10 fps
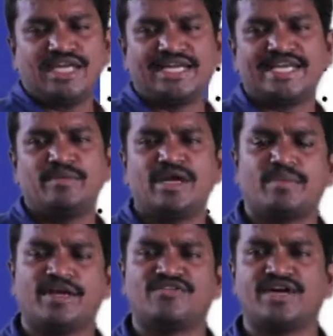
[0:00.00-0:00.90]
It can be
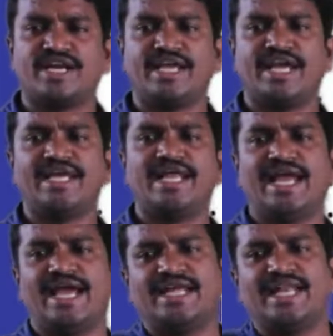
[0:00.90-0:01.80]
applied for
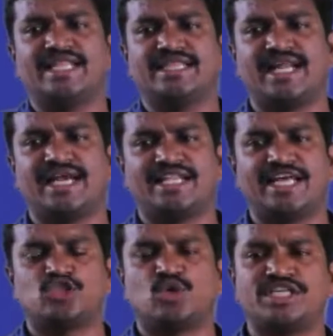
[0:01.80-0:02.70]
any length, like there
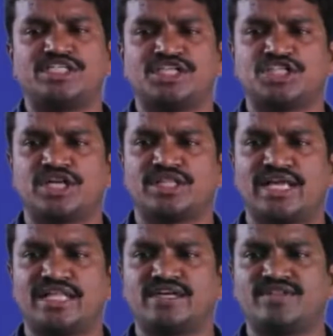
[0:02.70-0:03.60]
is no restriction on the
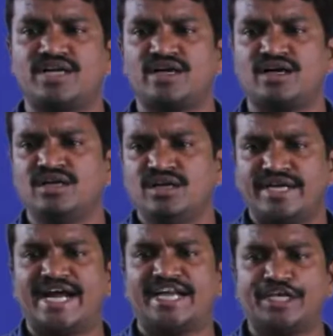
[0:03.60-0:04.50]
length of the
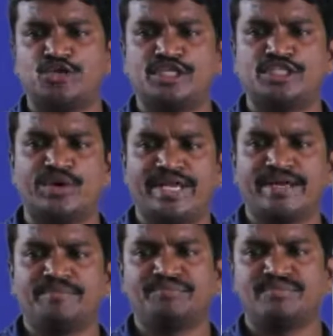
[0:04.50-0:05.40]
data units you take.